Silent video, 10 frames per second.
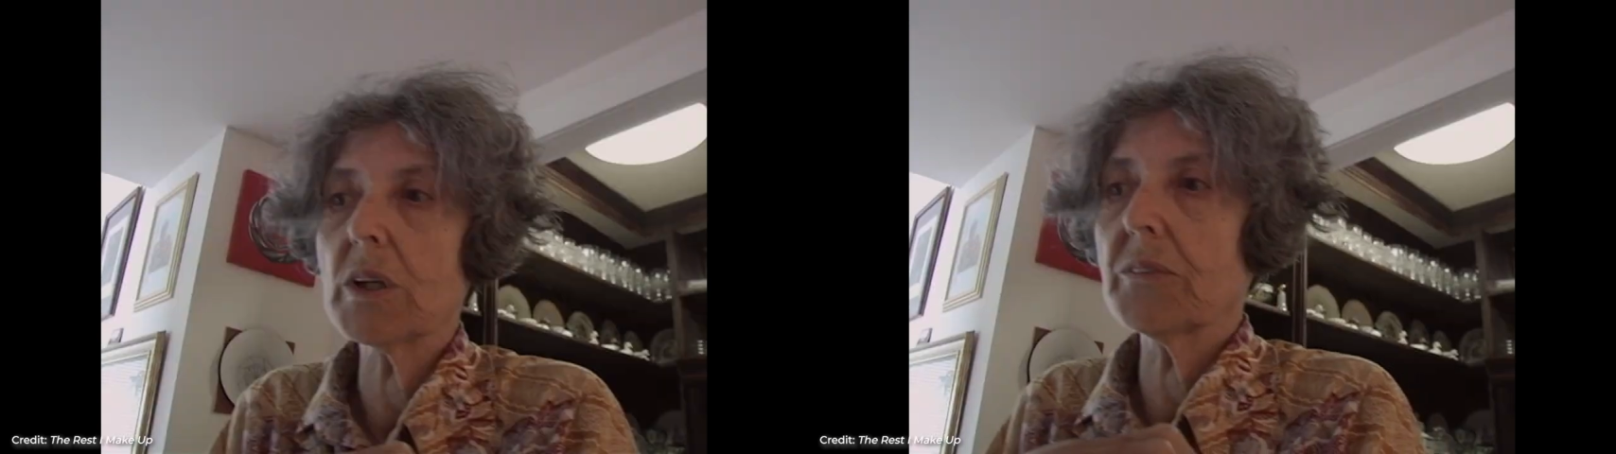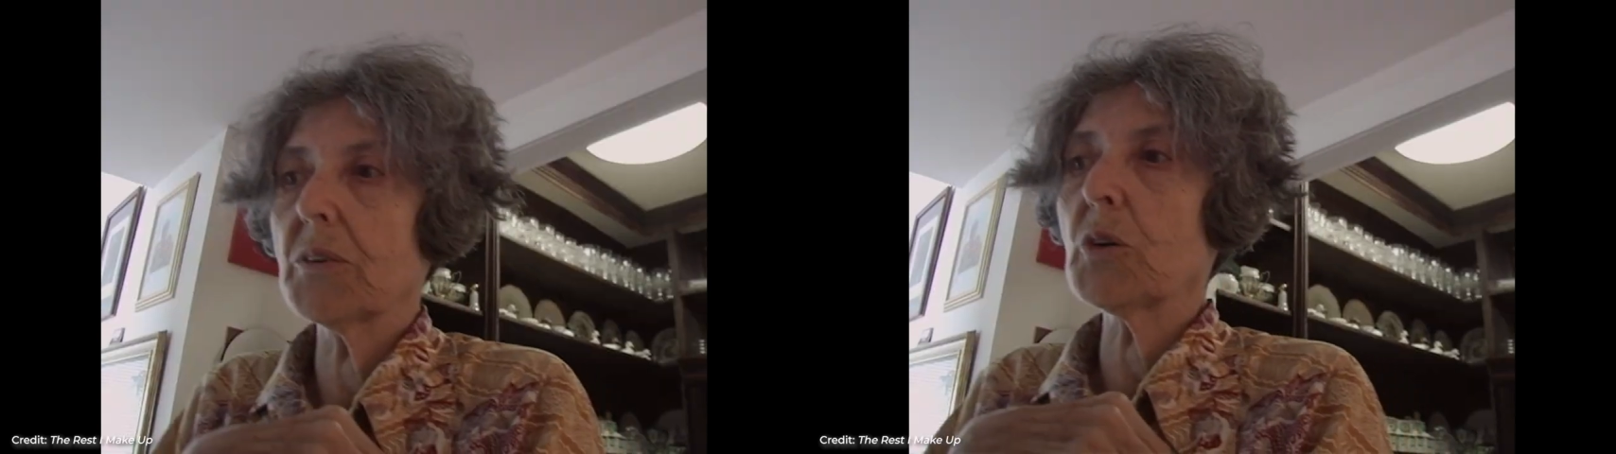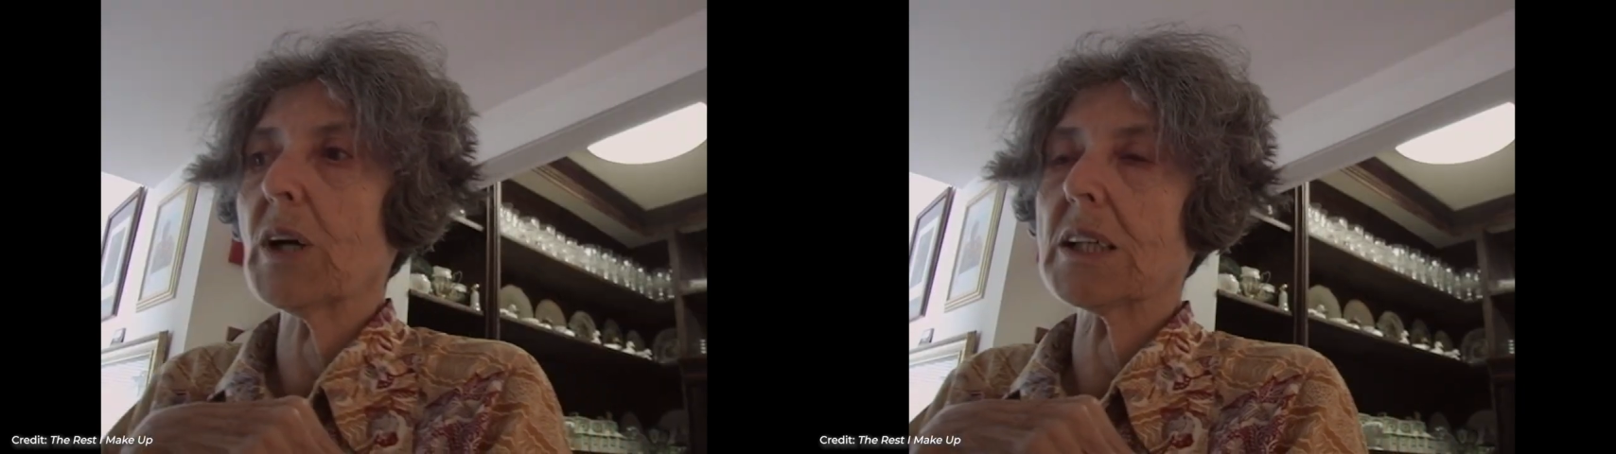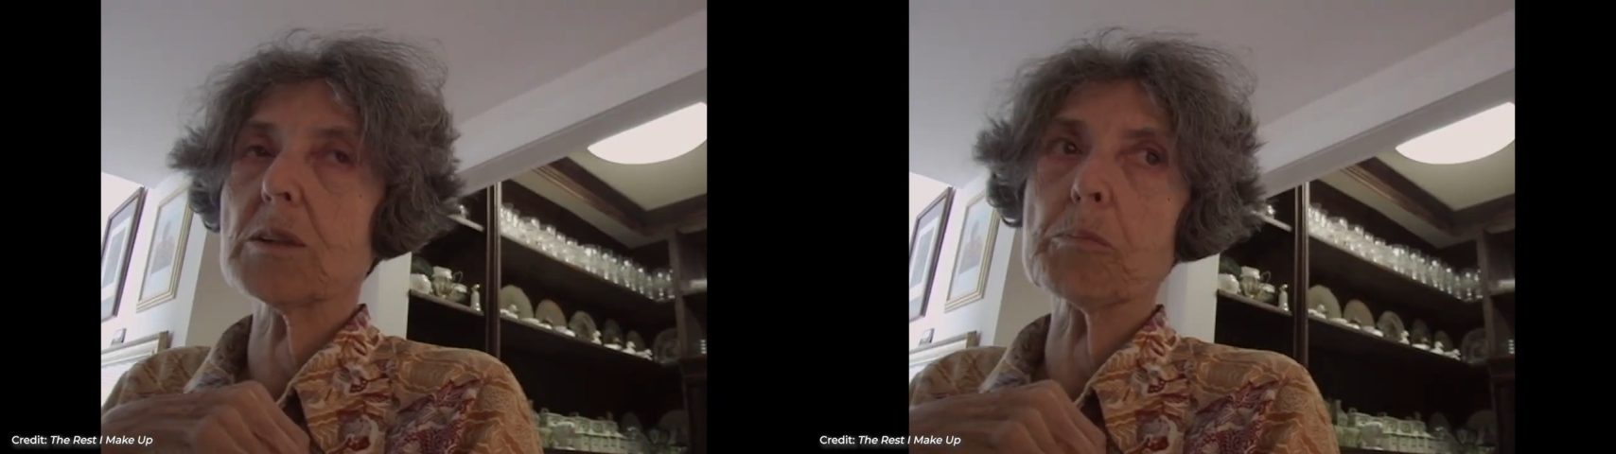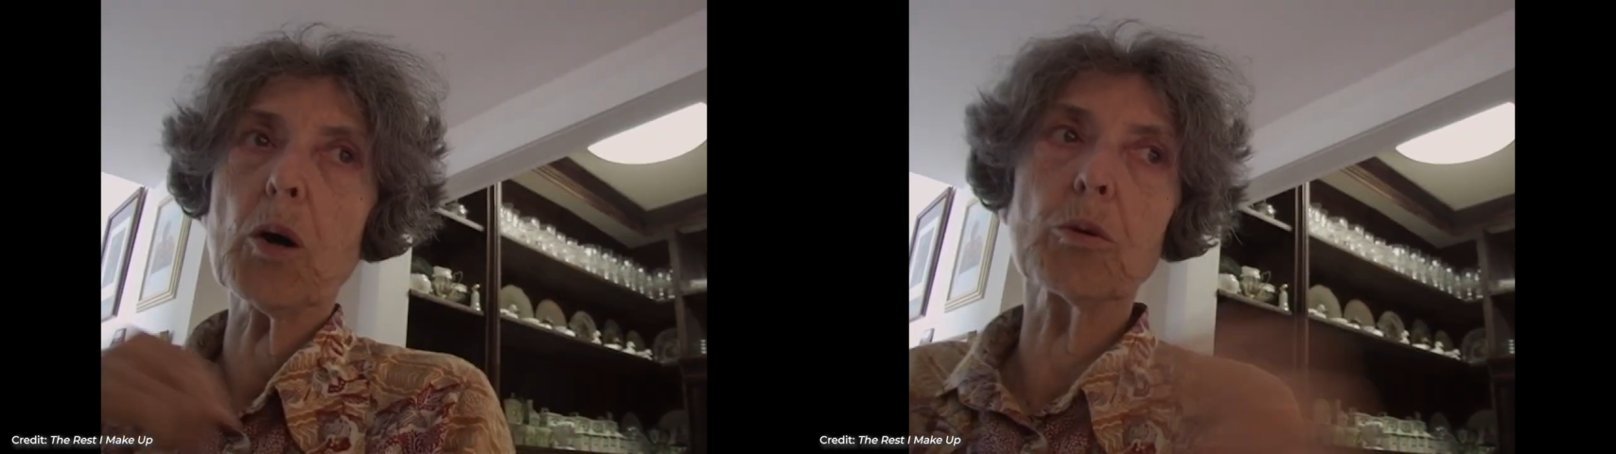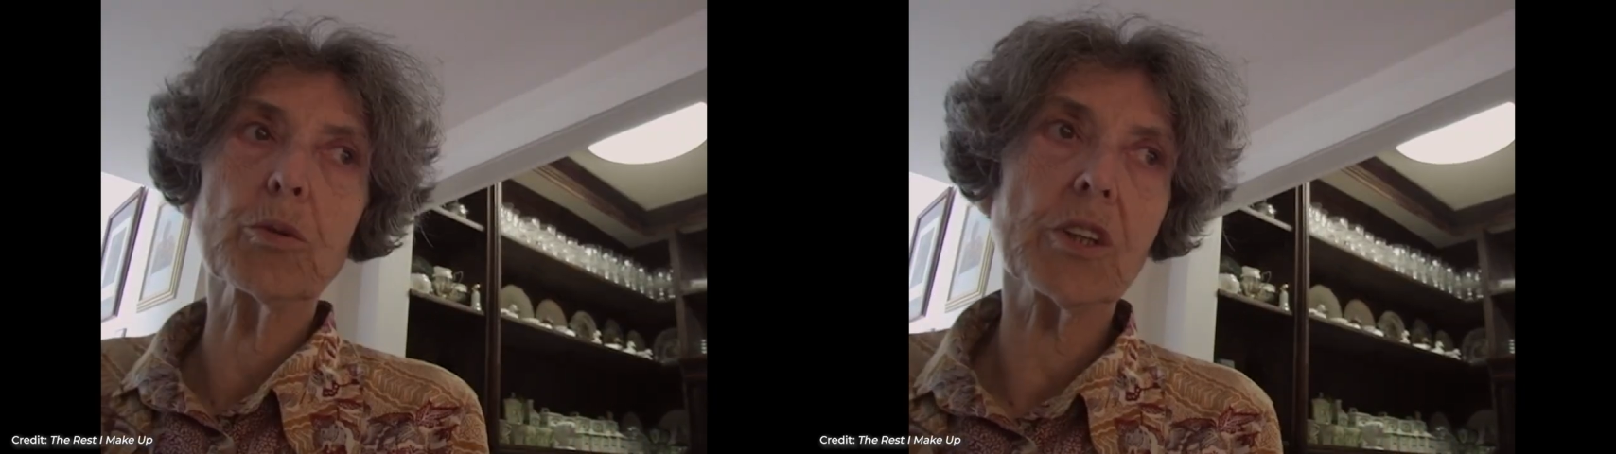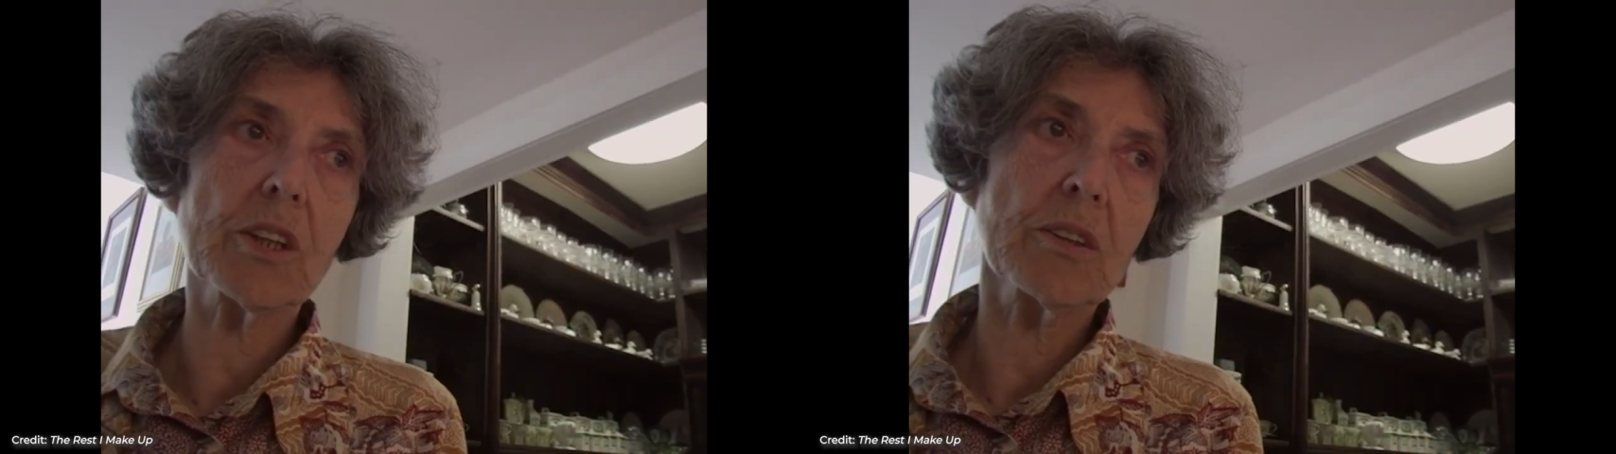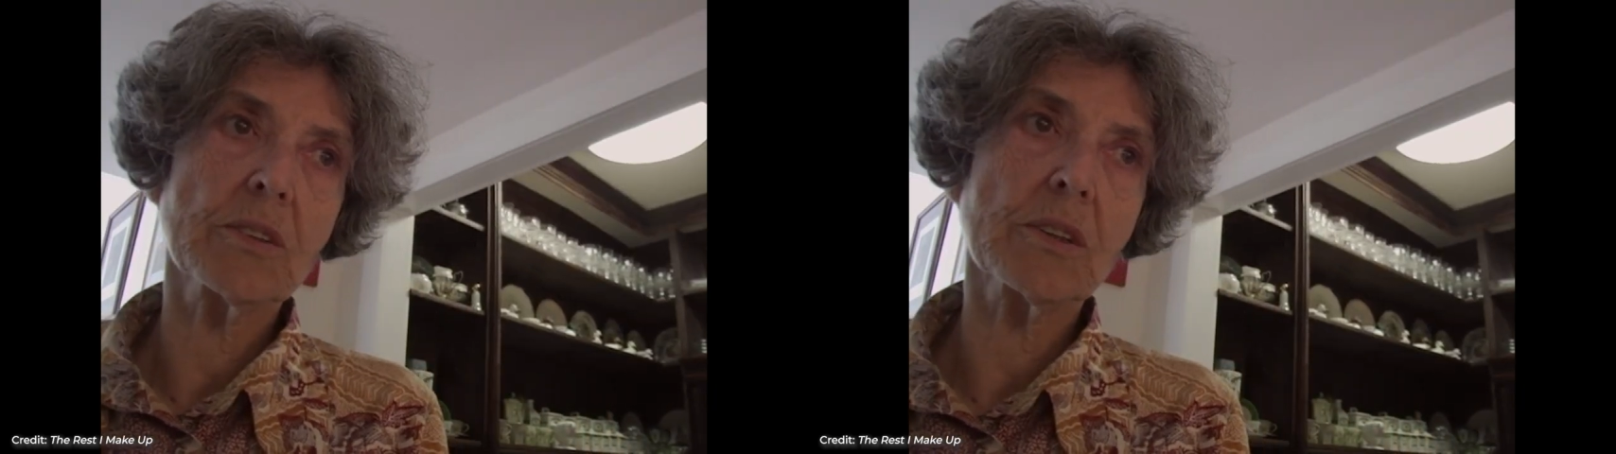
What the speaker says: If you expose